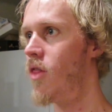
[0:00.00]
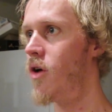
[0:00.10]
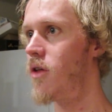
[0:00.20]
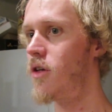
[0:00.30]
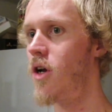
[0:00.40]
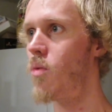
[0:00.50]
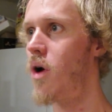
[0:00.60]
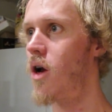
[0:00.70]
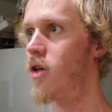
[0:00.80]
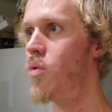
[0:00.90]
The you know,
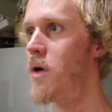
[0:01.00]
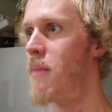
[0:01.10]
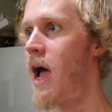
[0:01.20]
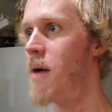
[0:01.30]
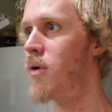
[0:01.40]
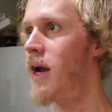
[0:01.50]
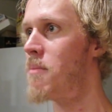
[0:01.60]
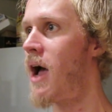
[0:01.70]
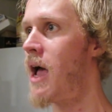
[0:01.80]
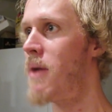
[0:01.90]
are you in my brain?
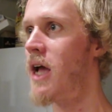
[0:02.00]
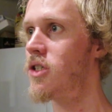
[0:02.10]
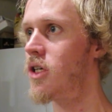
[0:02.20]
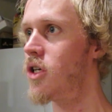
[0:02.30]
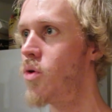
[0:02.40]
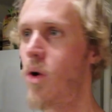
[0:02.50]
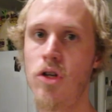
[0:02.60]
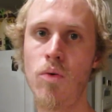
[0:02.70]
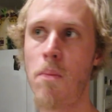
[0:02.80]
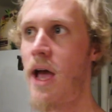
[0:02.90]
Am I imagining you? Are
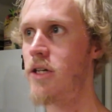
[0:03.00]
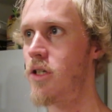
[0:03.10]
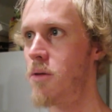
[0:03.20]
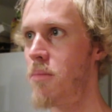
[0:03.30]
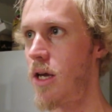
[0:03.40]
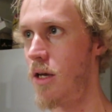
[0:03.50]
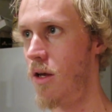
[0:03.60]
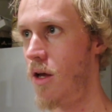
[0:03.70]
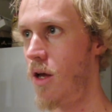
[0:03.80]
you imagining me?